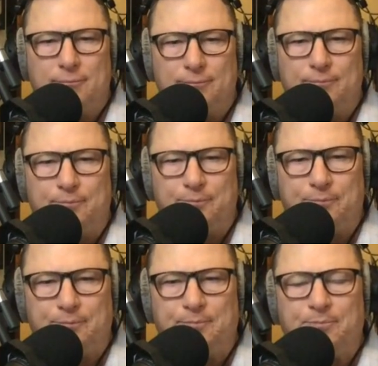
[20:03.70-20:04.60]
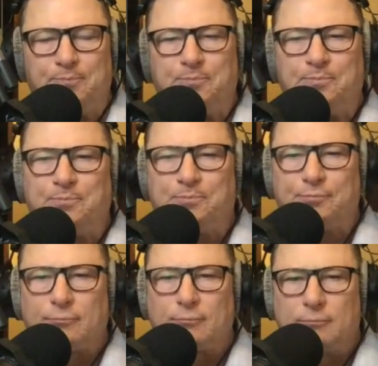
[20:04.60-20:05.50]

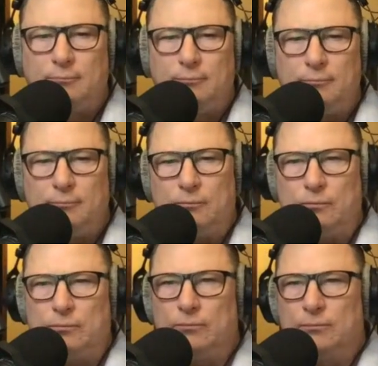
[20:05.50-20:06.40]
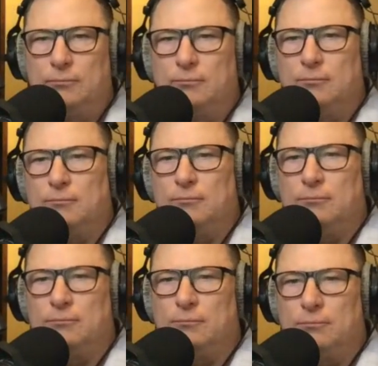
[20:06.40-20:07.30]

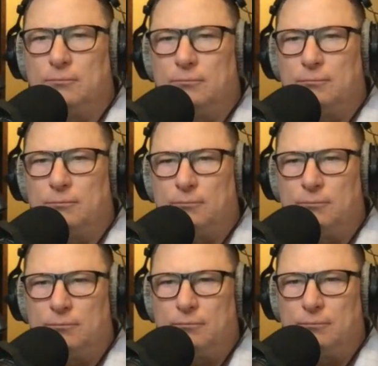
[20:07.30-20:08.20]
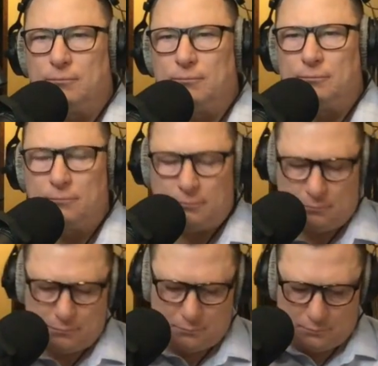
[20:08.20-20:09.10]

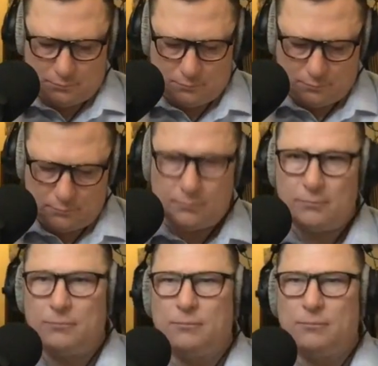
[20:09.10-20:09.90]
(silent)